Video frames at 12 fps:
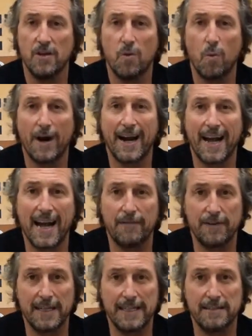
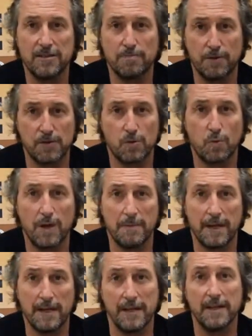1.5 litres per square
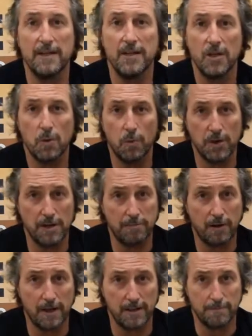metre when you
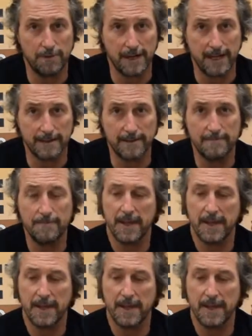apply the product.